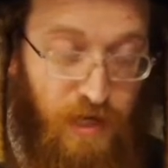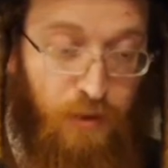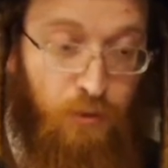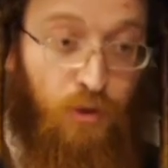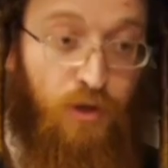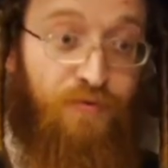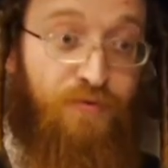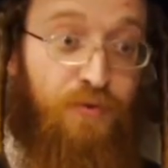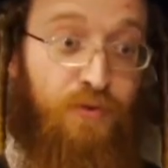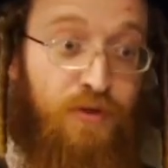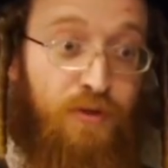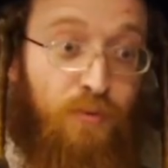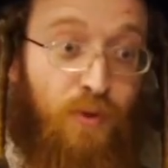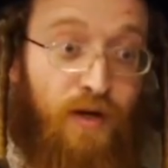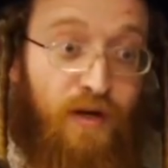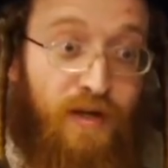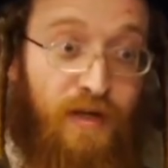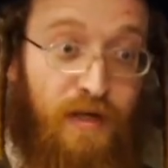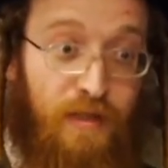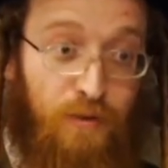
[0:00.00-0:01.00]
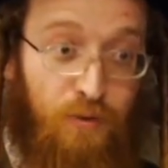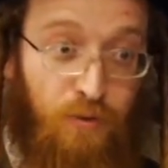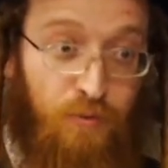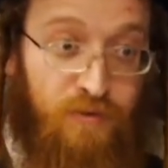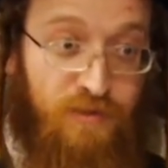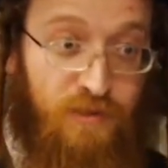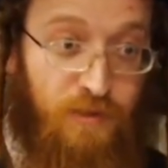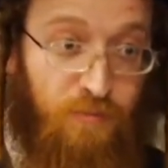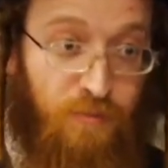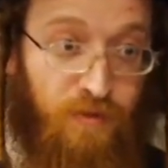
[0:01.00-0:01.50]
In order for you to want to get along
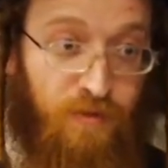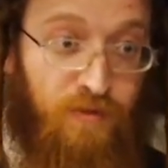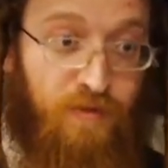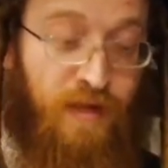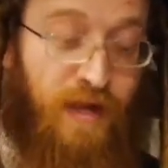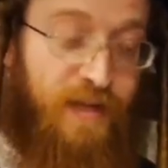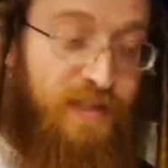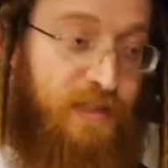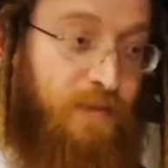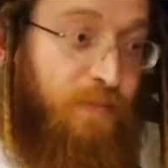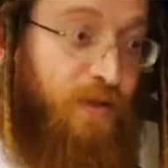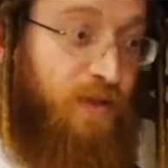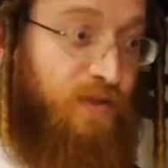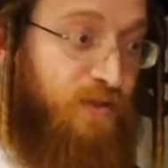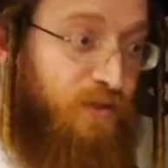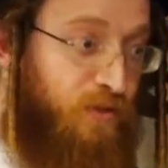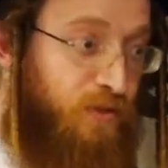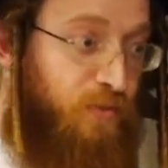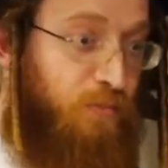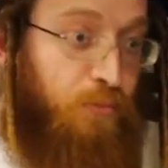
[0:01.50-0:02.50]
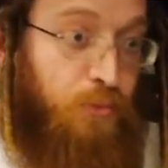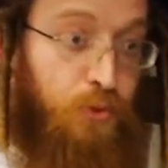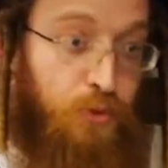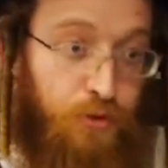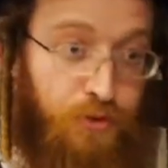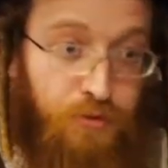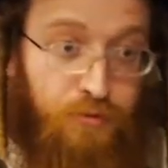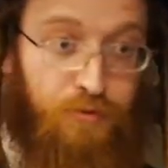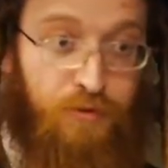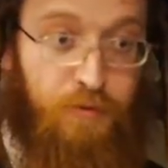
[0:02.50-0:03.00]
with someone, there has to be a certain
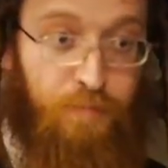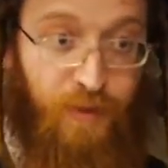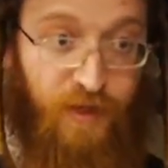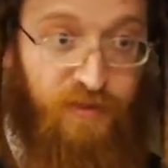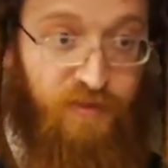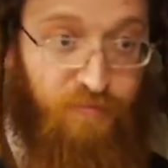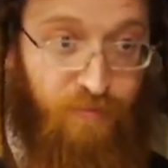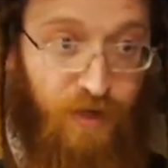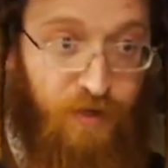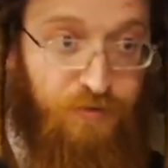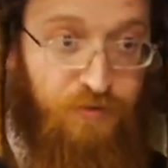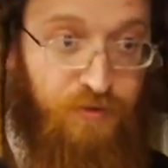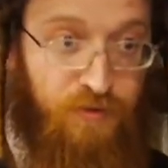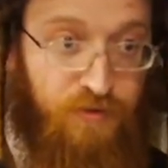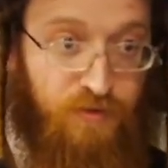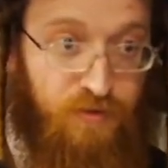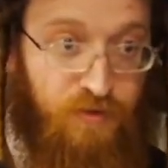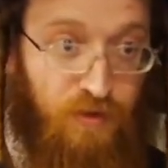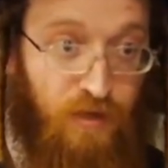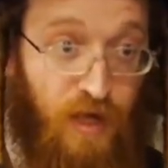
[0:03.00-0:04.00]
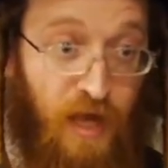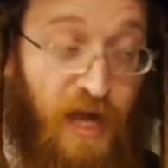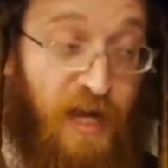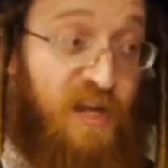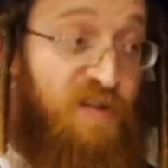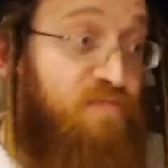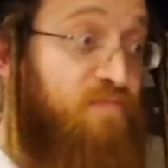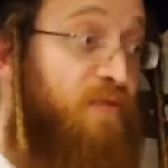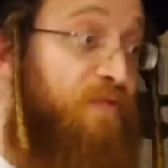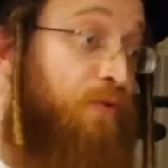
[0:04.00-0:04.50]
mutual respect of boundaries.
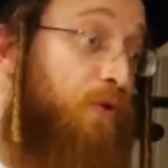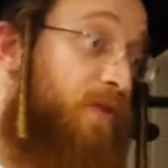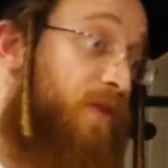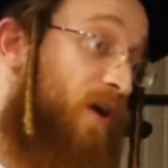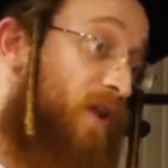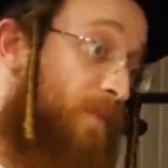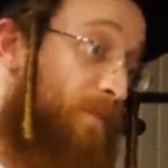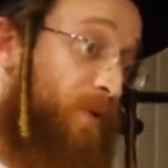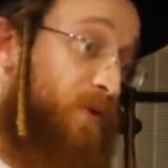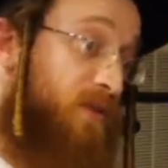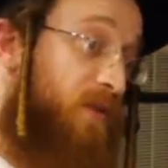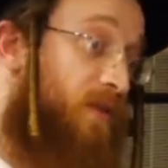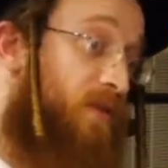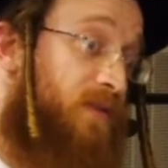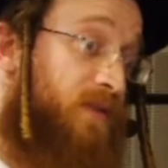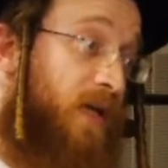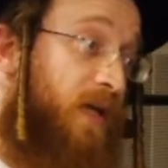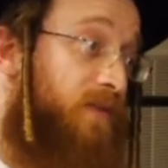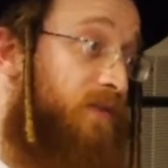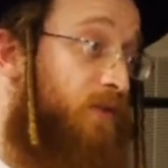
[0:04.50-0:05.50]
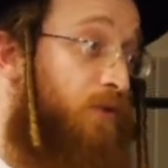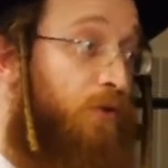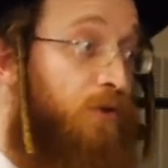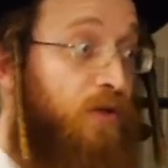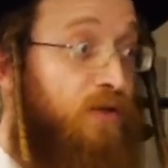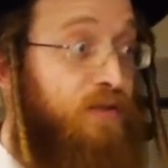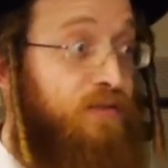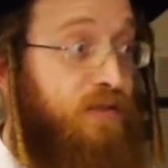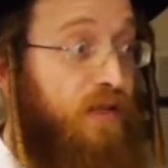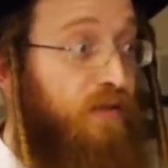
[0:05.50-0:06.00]
And even before the other person understands it, you
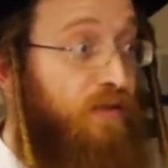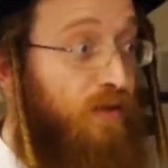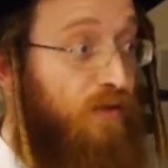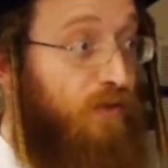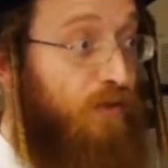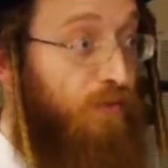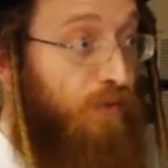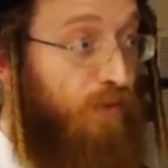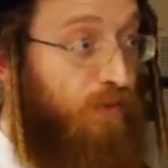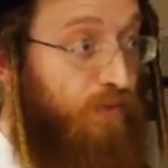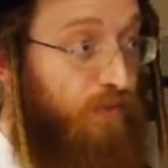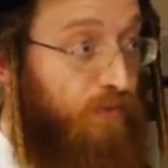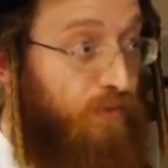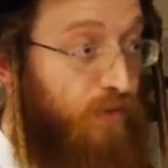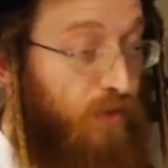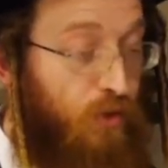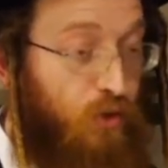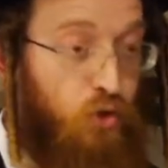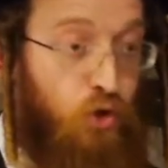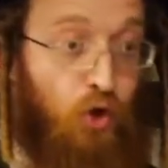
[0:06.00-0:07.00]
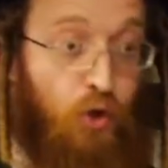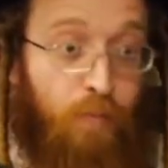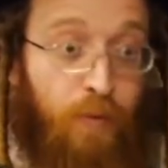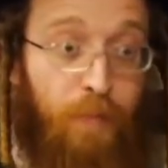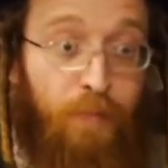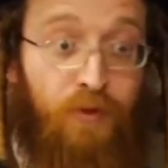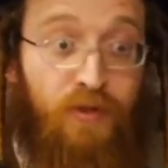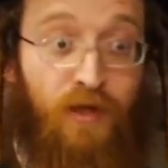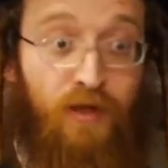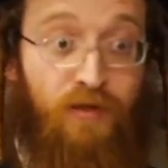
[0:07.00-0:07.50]
could understand it on your own. You could
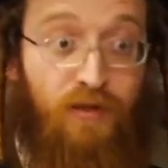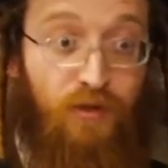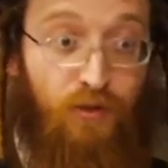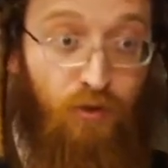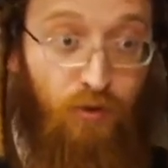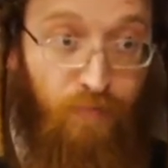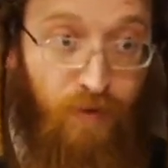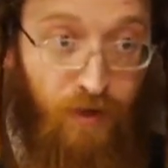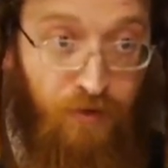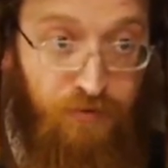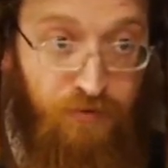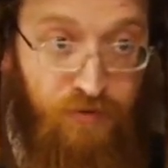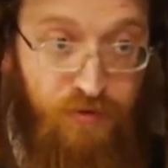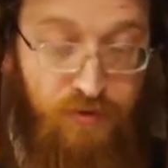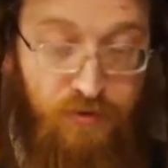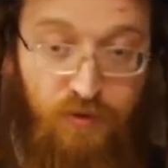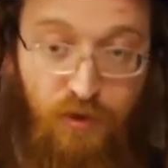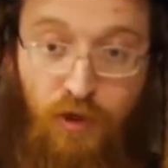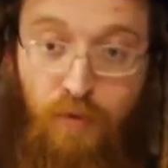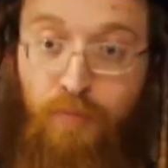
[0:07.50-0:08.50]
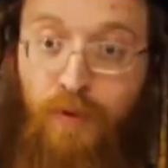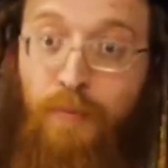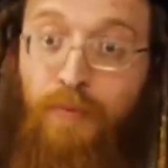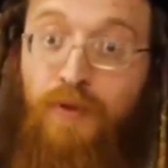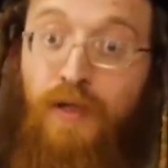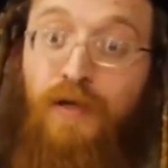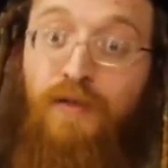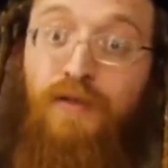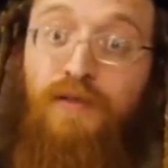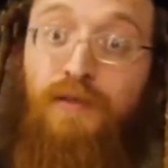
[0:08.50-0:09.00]
be protecting your boundaries. You could be
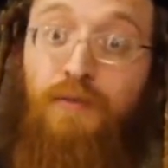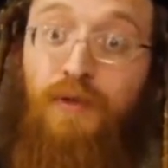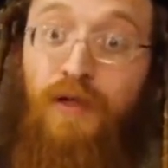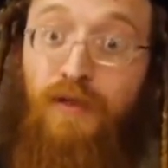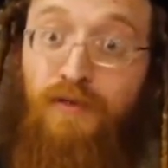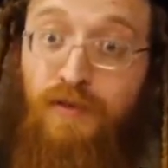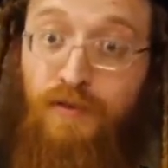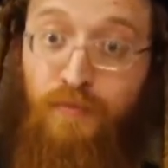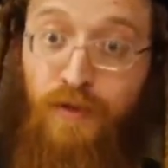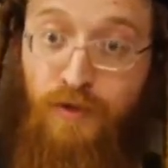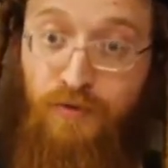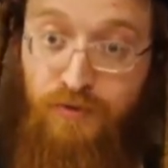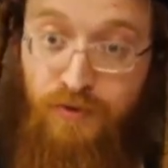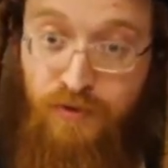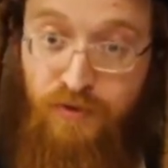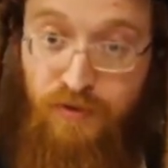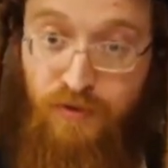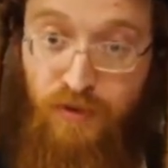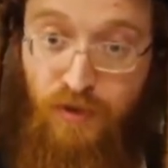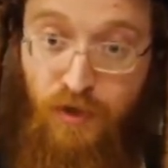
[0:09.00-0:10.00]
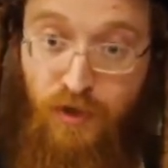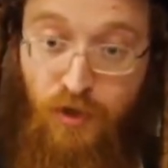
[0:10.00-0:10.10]
protecting someone else's boundaries.